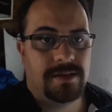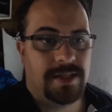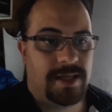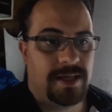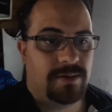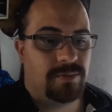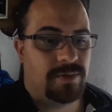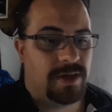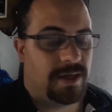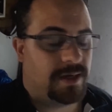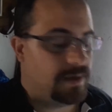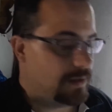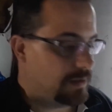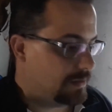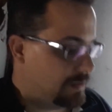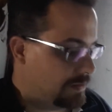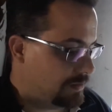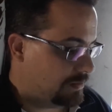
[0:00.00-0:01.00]
that
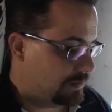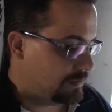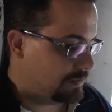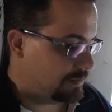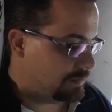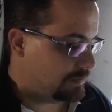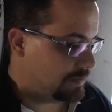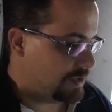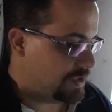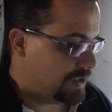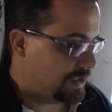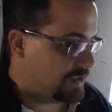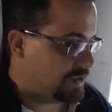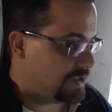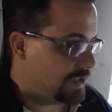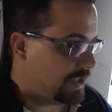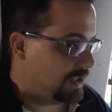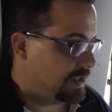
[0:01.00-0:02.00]
one, as you
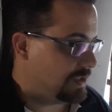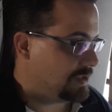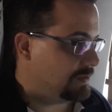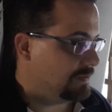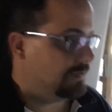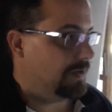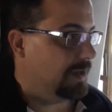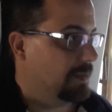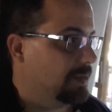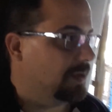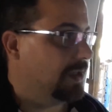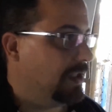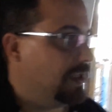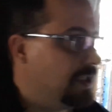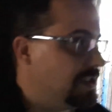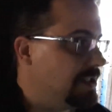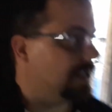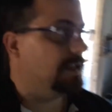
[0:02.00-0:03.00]
can see, there's a fair bit
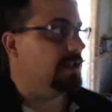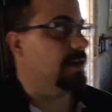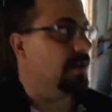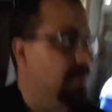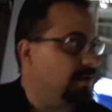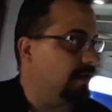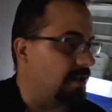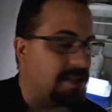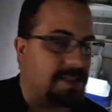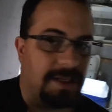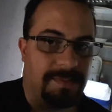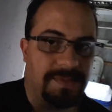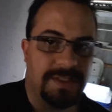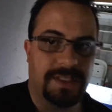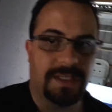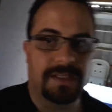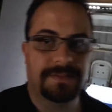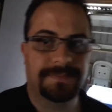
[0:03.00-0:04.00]
of yeast in there. I think that's
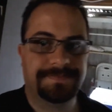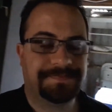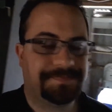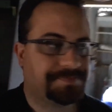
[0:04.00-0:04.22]
up to,